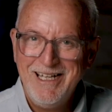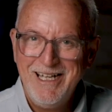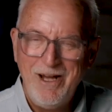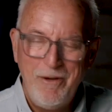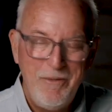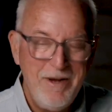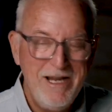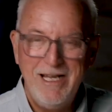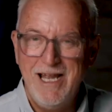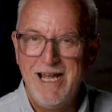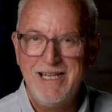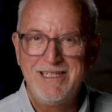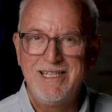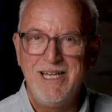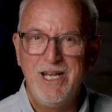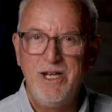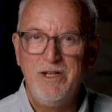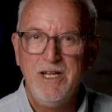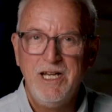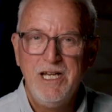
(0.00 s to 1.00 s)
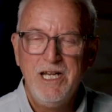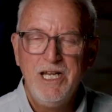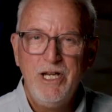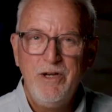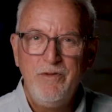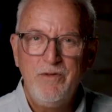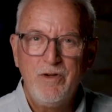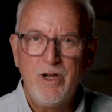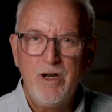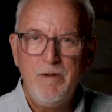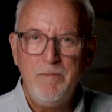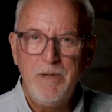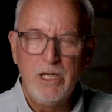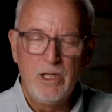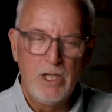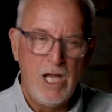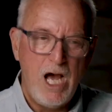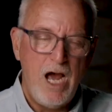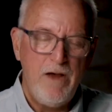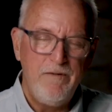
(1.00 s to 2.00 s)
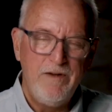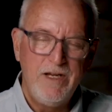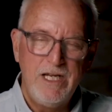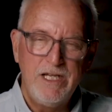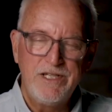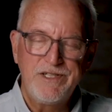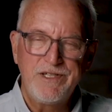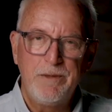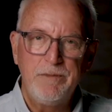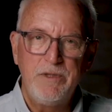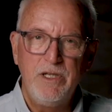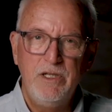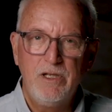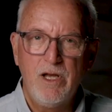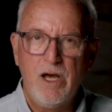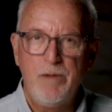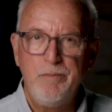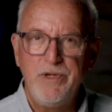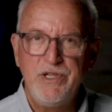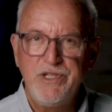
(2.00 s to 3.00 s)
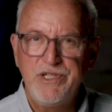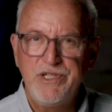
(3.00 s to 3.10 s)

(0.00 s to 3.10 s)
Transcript: I mean, that's it. If you're going to be alive and get something done, be